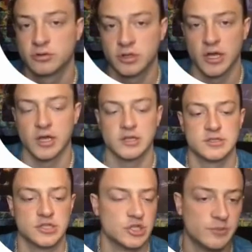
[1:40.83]
Okay, it's
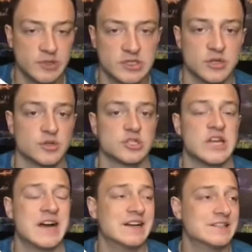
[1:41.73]
the cheapest. There's
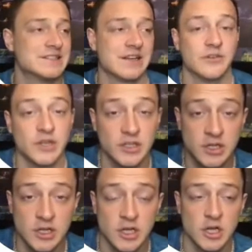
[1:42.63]
tons of it.
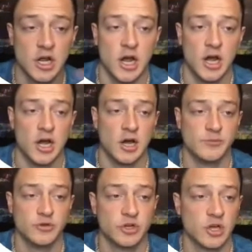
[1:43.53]

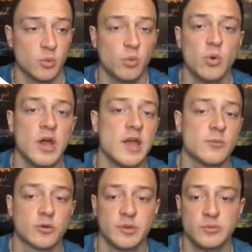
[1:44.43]
You can get way
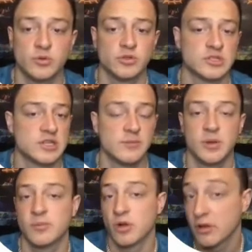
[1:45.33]
more people, the same
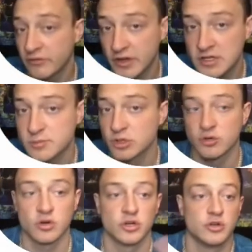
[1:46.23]
people on Facebook
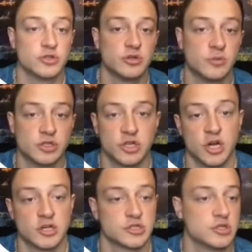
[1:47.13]
or on YouTube, which
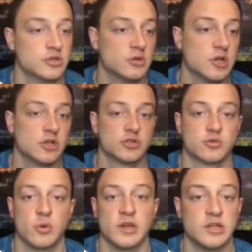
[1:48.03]
costs you
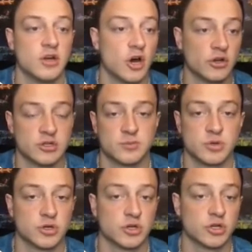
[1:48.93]
$20
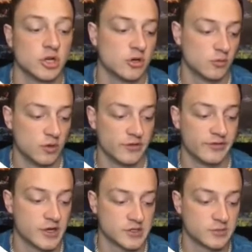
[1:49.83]
per
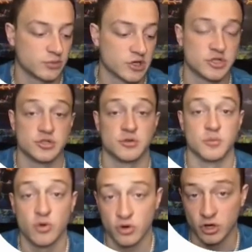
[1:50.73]
1,000 impressions or
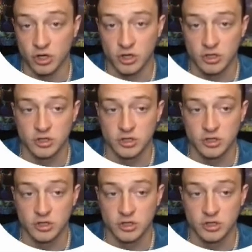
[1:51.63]
more.